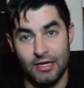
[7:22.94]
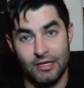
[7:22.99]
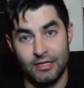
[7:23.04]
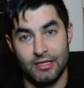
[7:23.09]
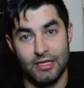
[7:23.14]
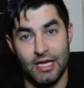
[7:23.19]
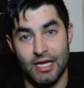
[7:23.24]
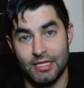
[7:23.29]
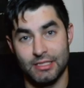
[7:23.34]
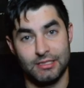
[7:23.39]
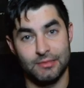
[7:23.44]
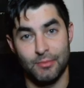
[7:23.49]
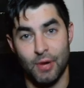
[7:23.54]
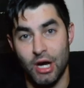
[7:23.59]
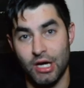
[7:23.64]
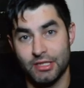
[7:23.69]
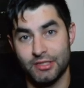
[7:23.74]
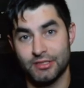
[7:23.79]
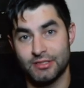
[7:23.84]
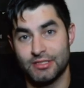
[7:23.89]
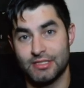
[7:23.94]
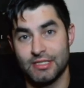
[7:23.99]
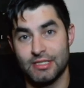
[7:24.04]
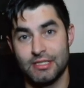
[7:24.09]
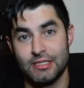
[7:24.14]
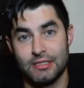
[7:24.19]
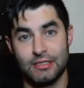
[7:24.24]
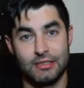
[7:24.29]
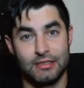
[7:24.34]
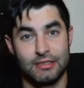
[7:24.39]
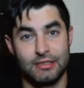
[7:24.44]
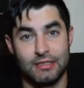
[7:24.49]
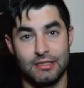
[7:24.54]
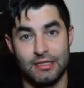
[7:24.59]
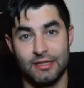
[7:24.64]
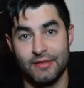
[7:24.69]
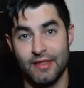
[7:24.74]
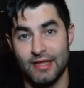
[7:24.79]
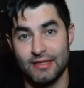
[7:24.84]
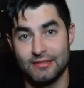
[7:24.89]
yeah, democracy
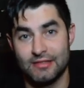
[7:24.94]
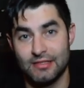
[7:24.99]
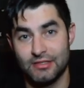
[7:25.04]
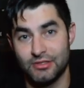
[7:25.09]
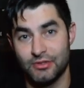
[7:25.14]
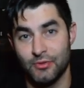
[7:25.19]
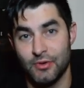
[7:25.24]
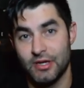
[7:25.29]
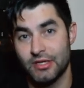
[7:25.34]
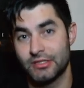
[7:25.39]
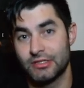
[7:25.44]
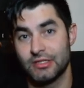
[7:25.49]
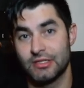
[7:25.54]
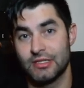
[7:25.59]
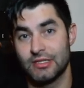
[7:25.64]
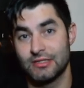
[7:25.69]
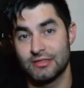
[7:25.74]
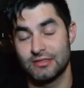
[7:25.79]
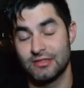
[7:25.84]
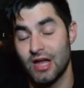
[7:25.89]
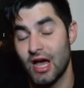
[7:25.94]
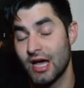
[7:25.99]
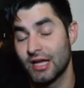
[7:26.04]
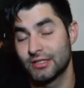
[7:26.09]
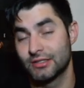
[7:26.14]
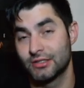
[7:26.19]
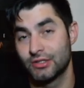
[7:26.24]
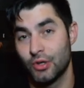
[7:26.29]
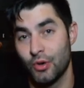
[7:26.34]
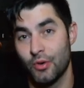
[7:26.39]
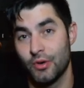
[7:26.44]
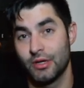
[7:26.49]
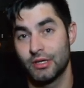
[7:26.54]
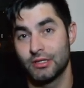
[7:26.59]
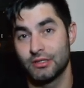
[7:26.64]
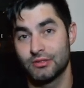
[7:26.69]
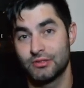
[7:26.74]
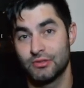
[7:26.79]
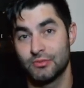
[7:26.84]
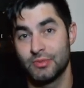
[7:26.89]
in that situation is not
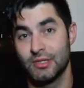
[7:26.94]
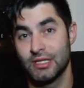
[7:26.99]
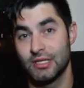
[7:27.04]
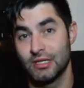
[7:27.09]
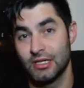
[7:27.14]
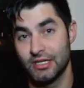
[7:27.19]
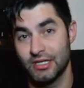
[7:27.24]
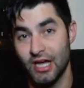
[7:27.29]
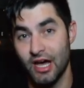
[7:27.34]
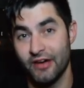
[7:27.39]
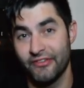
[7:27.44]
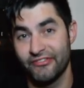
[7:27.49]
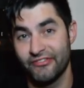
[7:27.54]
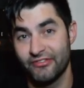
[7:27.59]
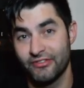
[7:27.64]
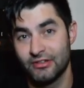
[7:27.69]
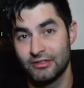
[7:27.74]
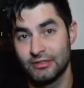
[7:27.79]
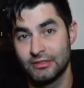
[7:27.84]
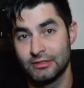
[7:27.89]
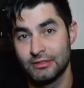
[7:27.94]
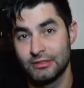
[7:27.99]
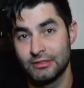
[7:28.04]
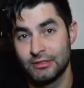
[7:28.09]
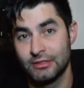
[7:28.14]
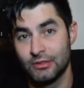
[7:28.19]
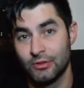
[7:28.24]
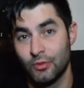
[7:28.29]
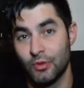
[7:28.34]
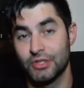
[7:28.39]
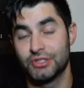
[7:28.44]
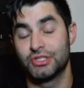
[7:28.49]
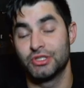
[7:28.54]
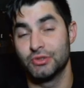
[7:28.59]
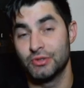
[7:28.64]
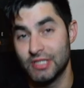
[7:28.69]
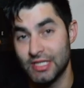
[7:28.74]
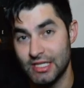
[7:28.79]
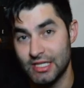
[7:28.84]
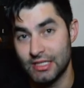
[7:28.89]
going to be enough. What
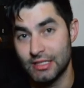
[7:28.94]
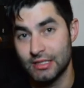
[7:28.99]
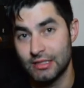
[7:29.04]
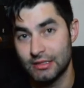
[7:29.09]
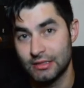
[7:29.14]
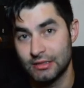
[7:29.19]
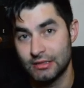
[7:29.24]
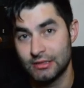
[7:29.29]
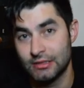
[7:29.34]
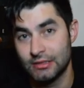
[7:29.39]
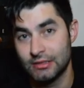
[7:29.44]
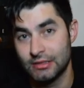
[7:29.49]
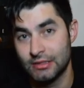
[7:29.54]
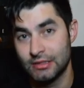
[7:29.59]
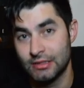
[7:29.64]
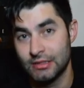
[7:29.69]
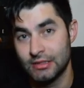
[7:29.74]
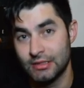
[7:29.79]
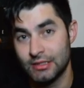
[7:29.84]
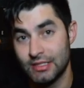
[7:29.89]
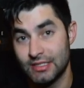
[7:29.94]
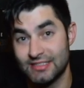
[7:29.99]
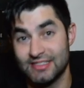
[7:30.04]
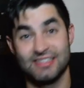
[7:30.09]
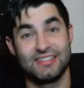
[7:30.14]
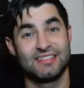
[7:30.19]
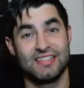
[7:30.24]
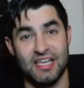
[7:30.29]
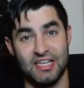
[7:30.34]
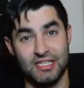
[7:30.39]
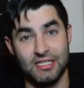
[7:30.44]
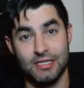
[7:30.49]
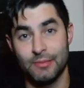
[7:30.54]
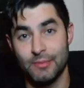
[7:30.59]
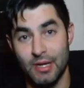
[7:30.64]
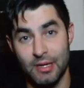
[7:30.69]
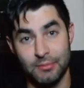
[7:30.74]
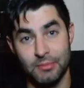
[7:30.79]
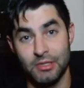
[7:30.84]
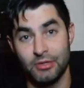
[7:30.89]
you need is a Second
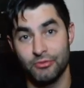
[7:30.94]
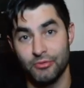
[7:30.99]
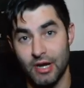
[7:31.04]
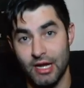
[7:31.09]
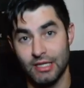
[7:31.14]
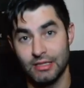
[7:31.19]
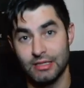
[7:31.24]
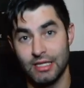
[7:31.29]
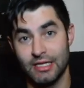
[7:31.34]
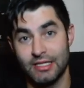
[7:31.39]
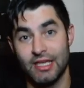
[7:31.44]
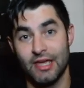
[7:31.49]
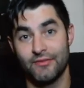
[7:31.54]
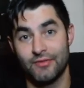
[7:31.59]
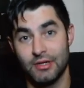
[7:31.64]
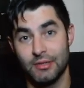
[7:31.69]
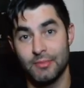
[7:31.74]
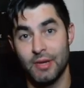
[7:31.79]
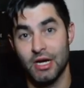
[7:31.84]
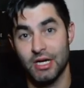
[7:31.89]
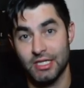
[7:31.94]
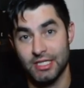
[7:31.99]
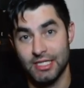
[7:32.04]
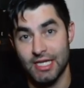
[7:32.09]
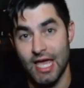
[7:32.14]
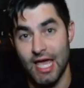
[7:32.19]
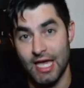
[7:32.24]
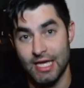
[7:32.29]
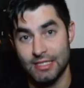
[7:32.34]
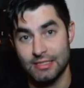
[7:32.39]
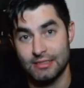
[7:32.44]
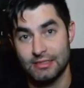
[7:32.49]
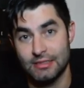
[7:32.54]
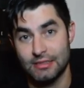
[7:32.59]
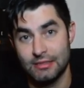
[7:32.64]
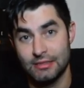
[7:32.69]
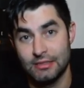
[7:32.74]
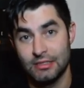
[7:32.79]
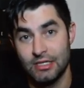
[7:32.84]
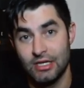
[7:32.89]
Amendment right like every American has.
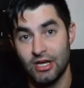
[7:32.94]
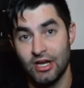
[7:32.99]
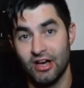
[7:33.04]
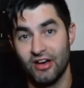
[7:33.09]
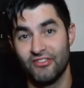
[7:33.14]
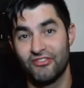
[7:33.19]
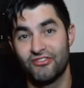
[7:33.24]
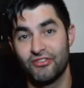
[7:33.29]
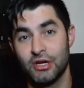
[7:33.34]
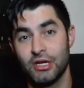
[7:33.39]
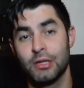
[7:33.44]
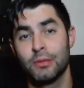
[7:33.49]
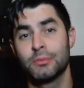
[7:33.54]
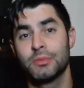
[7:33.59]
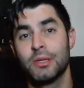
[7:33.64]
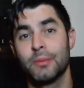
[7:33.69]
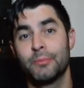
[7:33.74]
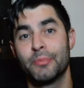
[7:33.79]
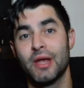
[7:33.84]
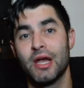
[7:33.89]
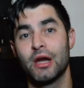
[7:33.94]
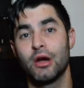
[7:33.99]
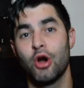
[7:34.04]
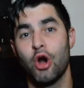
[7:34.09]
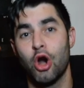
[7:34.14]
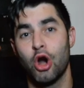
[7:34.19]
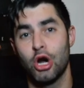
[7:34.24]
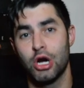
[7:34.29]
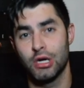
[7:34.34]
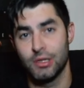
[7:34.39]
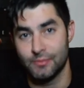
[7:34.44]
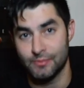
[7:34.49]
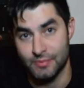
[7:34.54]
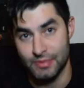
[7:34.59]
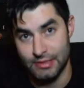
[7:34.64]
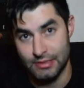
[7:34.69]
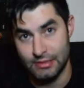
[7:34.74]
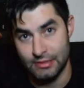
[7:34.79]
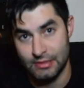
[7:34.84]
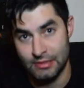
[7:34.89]
A freedom to bear
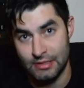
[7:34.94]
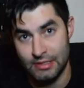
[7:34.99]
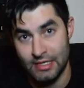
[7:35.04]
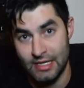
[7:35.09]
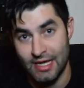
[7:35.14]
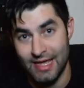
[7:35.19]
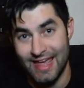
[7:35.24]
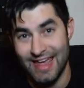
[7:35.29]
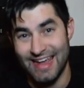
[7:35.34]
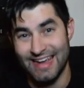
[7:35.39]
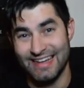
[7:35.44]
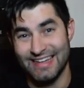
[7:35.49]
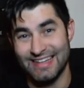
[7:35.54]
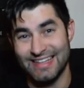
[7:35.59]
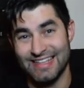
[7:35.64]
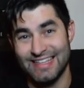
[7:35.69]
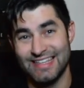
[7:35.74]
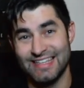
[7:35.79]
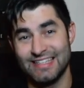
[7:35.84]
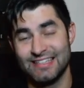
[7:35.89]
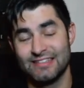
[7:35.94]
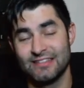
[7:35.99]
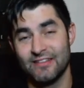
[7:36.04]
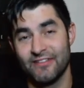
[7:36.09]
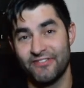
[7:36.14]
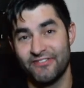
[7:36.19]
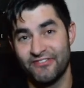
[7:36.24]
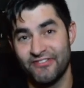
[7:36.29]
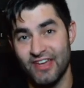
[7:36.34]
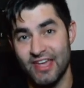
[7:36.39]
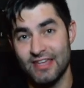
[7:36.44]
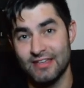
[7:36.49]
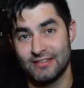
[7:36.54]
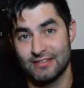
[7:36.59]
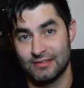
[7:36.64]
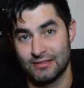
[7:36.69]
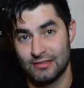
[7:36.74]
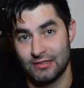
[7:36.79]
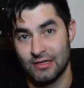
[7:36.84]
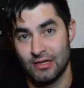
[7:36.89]
arms. And in the
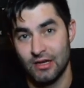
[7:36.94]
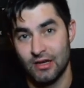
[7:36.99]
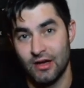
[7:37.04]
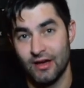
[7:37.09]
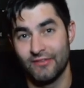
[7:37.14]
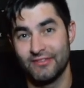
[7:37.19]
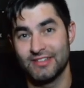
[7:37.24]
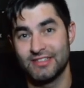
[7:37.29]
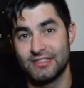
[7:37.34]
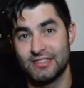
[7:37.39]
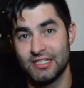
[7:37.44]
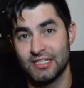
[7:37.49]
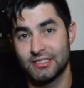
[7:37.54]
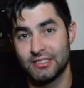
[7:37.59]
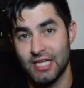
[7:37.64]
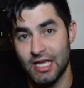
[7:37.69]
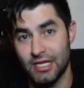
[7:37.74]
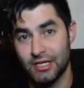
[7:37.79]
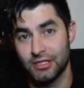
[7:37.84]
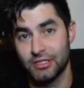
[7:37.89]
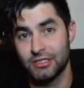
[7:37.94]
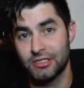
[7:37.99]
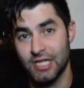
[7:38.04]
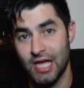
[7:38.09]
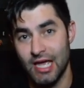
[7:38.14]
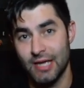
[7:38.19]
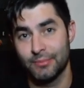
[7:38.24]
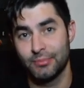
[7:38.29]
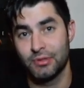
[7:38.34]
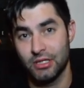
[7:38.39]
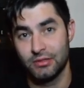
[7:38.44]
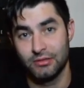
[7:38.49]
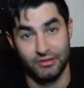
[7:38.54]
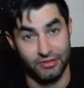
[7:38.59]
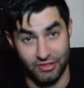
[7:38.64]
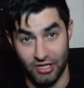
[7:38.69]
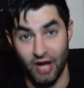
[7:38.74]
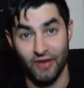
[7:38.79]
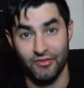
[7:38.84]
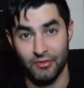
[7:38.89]
face of a dictator type
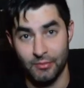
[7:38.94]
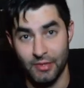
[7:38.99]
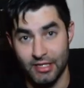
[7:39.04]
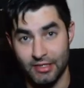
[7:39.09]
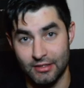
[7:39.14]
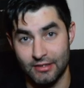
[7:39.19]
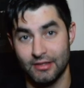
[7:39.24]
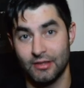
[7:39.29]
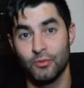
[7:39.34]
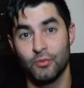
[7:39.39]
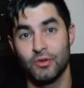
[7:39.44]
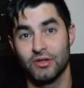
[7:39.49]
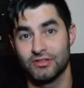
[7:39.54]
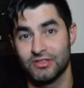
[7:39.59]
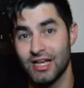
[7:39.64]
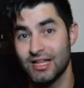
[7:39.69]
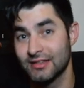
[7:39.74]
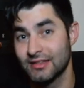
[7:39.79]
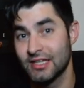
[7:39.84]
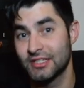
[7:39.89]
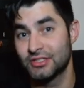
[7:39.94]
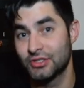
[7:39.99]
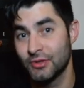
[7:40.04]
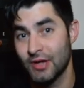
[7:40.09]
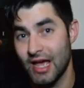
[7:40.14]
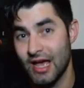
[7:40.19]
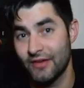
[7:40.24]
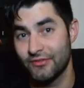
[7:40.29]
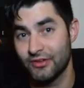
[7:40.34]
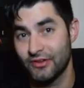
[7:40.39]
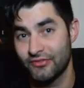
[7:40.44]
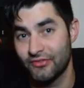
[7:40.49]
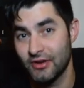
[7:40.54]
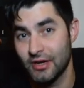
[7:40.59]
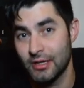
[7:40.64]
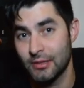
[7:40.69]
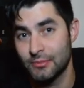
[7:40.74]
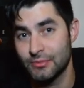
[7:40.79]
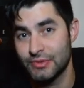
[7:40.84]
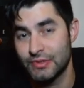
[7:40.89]
government that will not let you have your
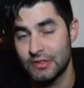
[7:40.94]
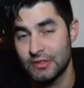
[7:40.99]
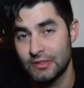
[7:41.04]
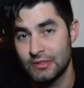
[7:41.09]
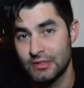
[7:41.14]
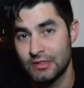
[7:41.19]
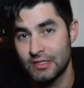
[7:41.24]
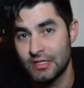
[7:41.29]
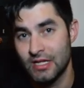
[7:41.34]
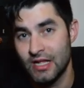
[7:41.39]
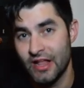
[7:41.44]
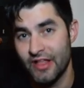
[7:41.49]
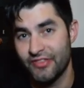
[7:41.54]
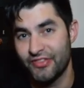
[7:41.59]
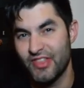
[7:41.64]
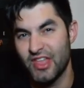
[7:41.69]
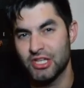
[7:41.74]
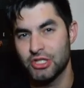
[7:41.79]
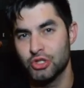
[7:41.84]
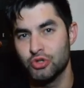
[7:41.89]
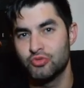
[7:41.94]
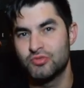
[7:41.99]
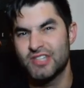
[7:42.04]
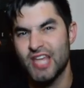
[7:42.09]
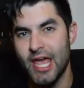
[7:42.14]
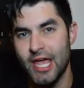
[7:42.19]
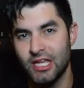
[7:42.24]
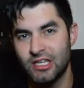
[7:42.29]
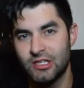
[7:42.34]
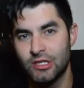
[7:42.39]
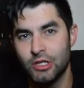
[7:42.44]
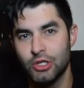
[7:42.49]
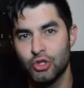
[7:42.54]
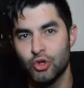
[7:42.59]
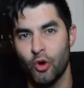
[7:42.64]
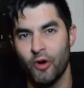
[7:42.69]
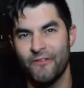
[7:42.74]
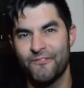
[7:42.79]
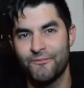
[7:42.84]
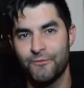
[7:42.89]
freedoms, then you take
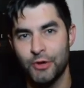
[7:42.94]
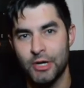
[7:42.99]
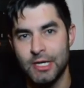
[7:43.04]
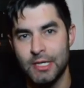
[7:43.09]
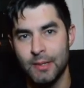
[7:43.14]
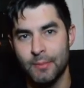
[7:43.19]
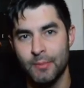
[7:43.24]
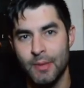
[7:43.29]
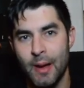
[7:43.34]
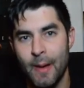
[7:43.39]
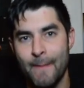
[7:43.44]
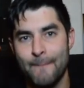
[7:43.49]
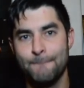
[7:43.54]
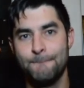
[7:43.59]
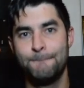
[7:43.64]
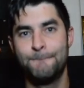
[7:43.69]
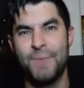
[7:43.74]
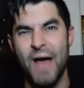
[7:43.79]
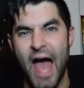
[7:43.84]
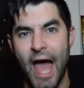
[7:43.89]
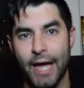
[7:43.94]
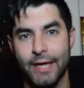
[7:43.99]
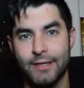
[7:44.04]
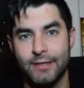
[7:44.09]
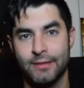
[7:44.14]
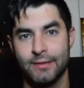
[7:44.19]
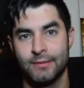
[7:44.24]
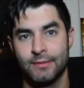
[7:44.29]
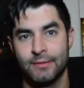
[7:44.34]
your freedom back.